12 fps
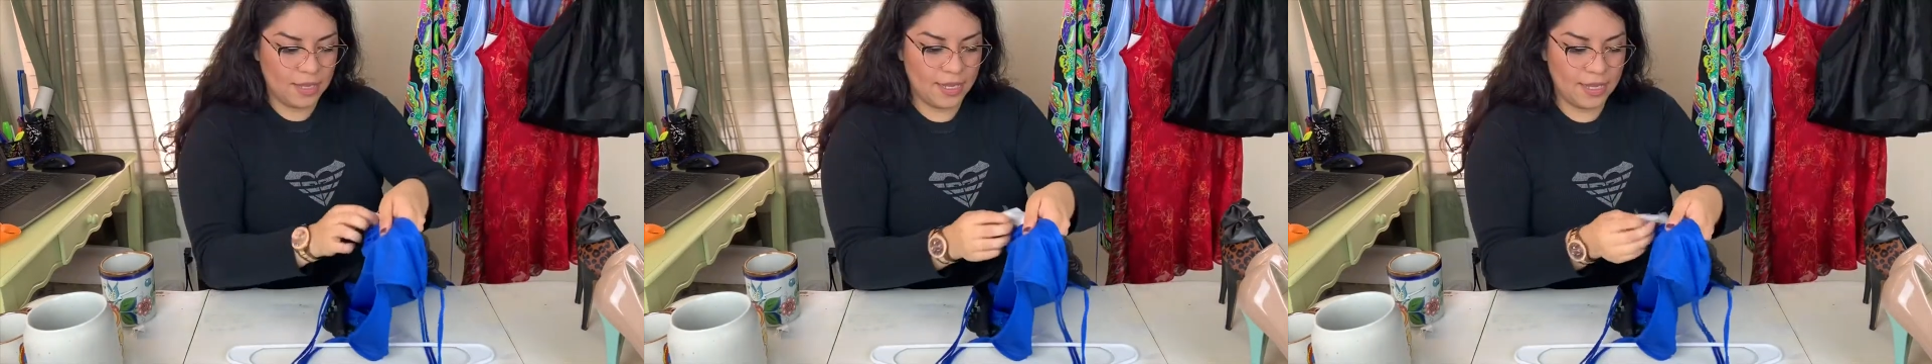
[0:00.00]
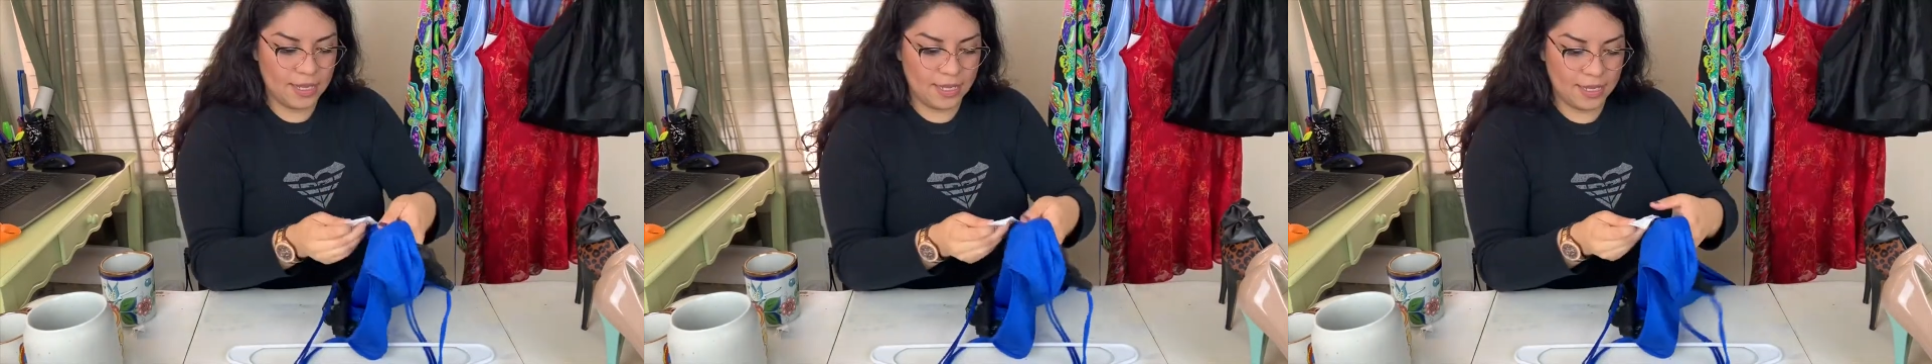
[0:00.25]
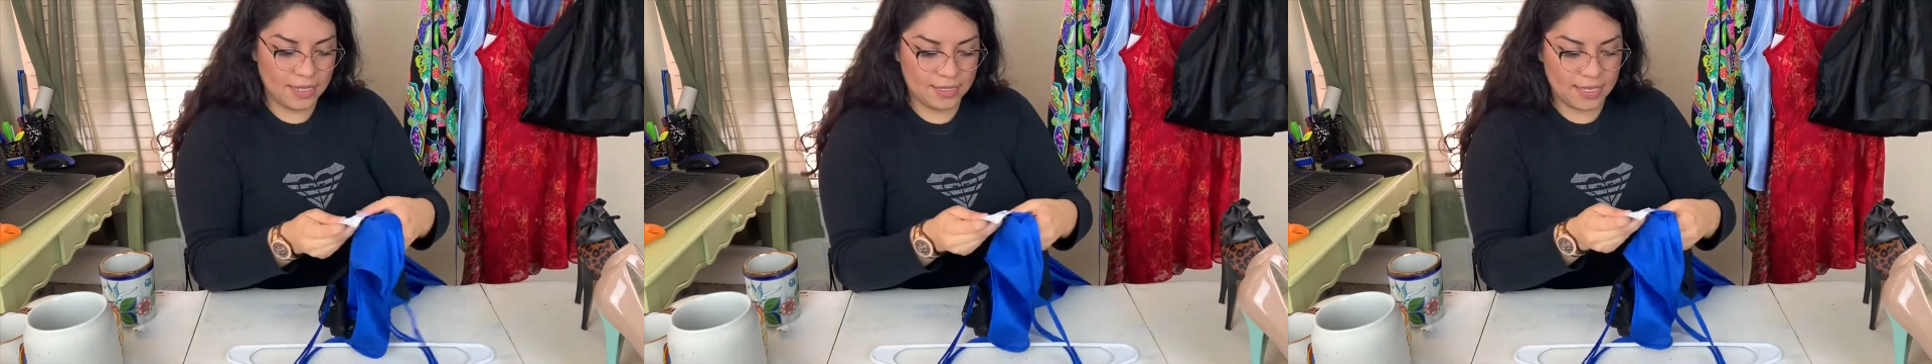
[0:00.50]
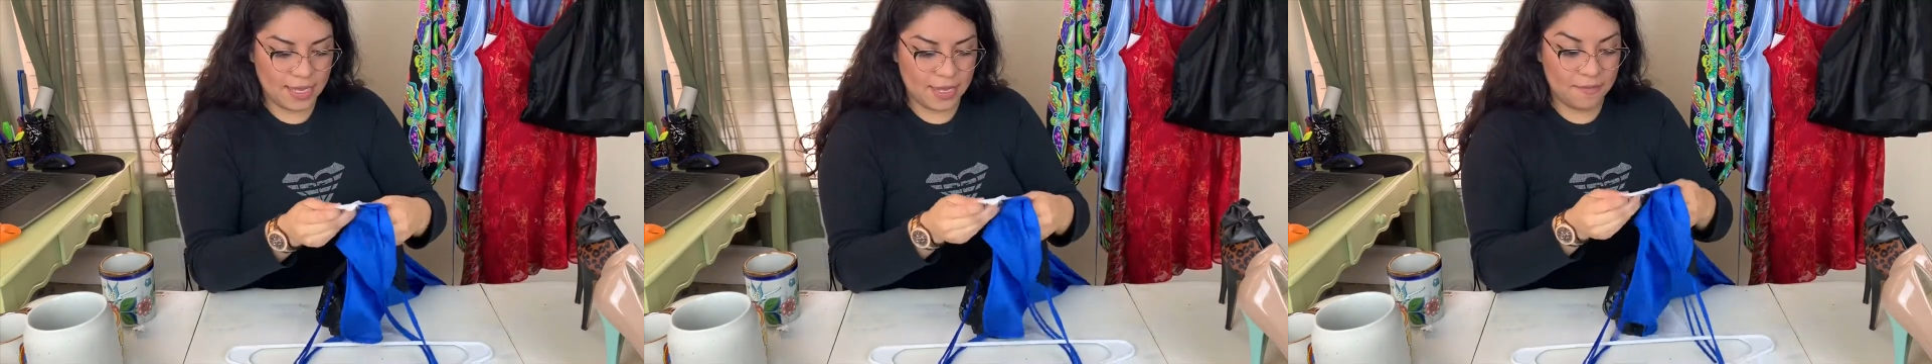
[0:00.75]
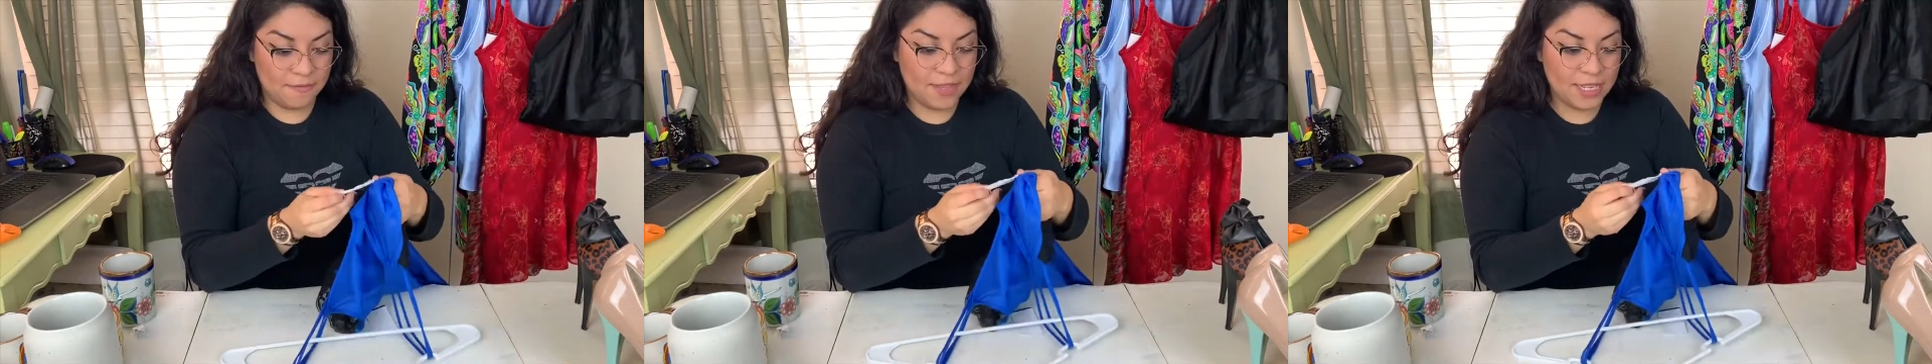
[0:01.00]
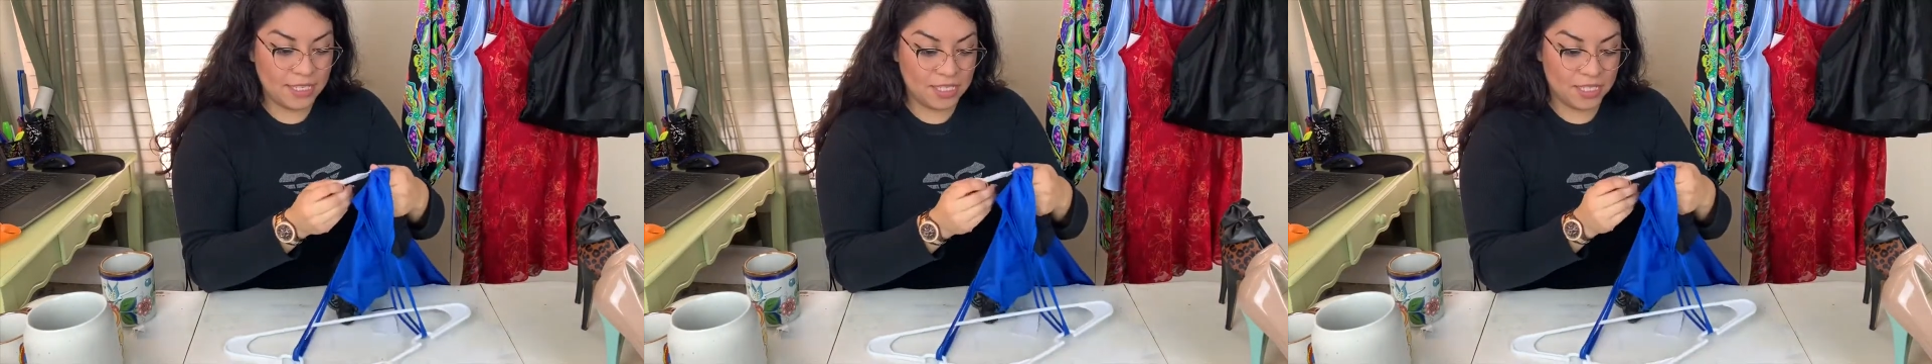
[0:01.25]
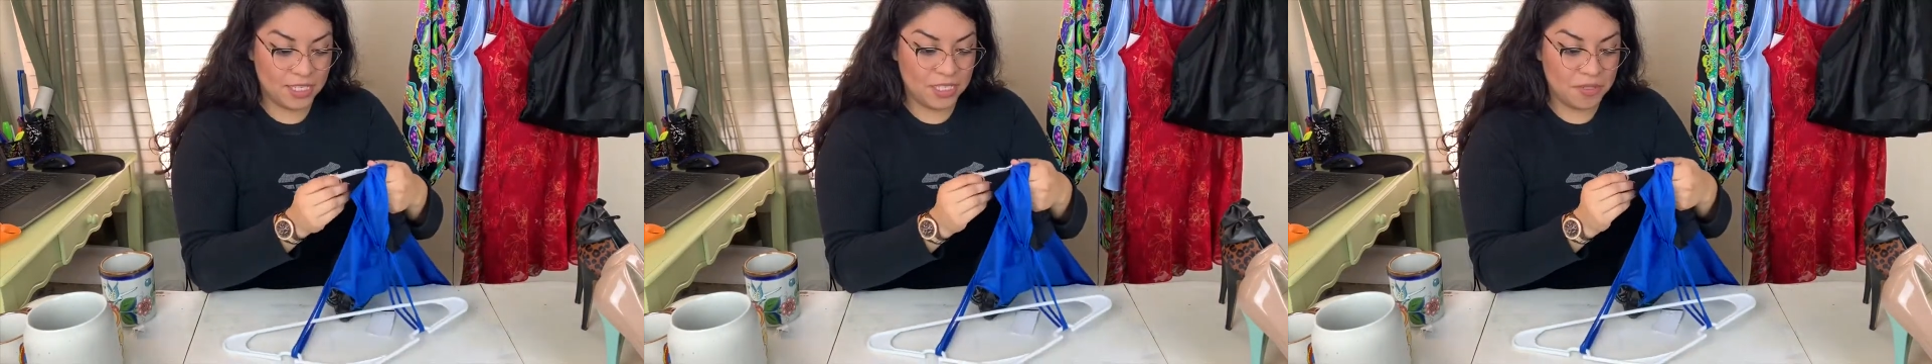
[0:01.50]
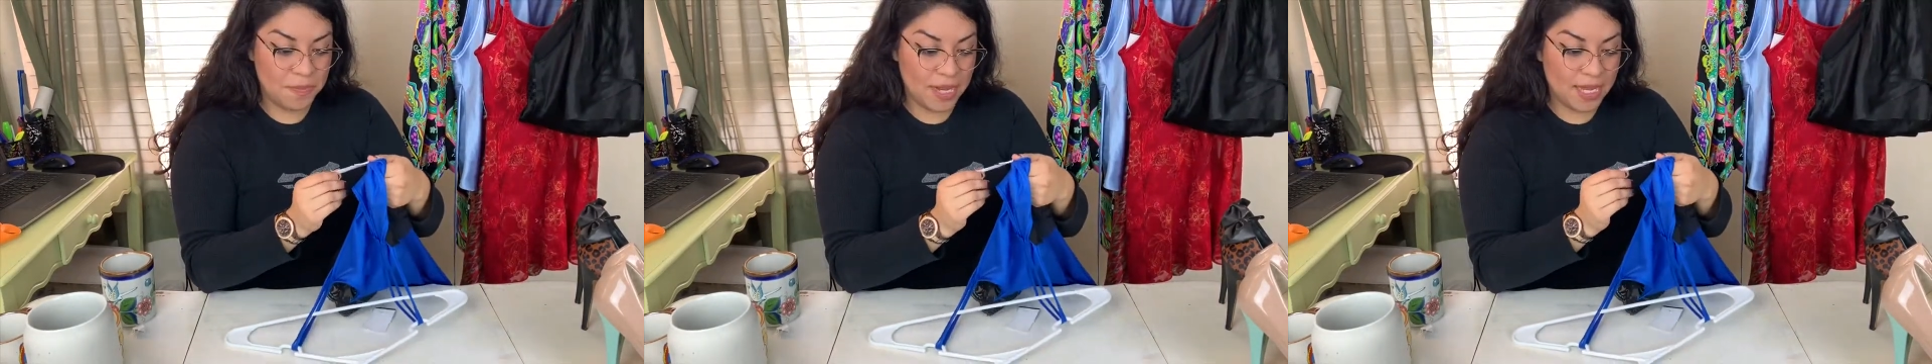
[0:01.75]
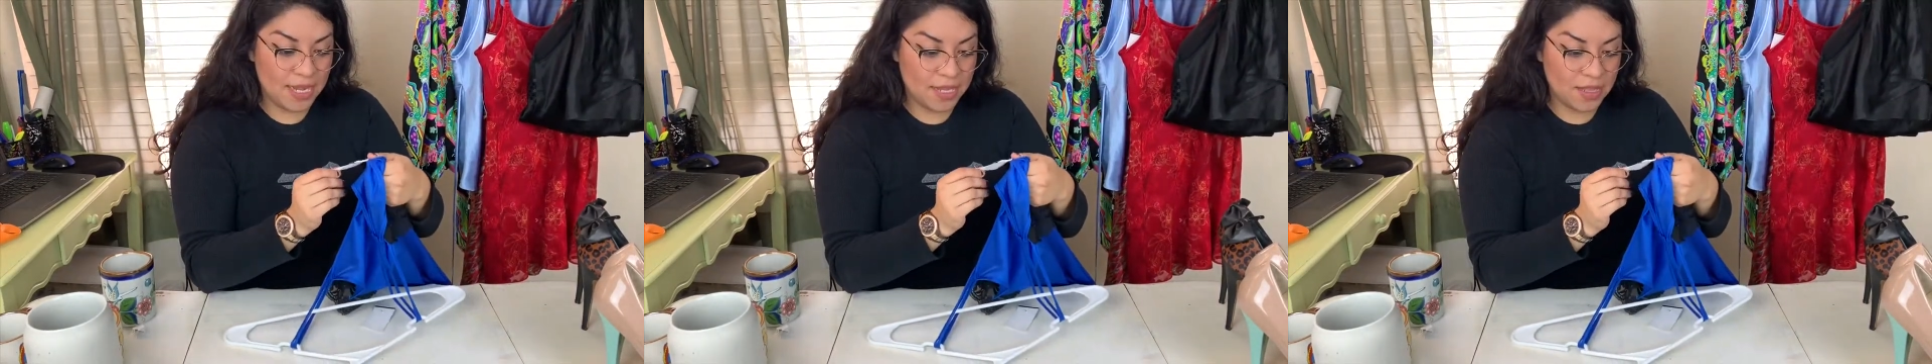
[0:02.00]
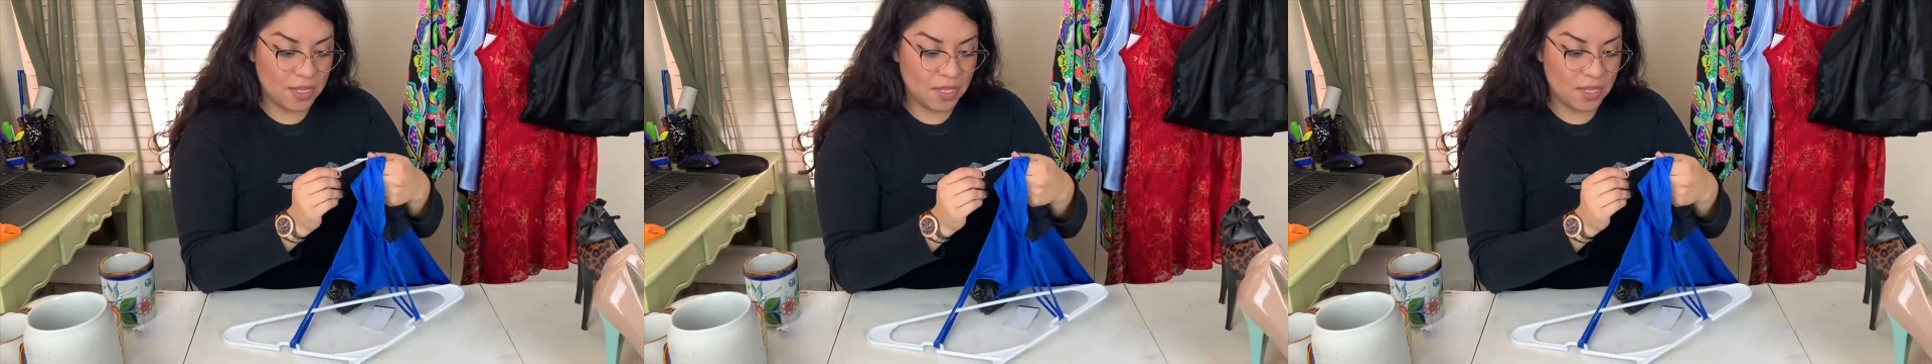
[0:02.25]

It is a vintage made in the